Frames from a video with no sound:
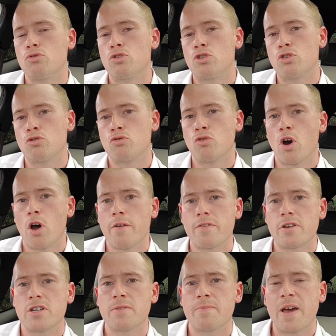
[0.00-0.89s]

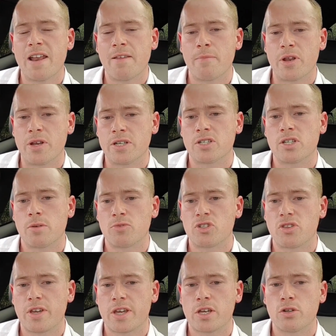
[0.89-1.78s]
driving development in
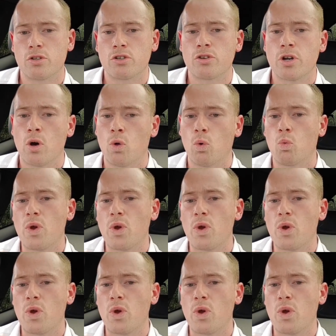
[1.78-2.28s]
terms of their control.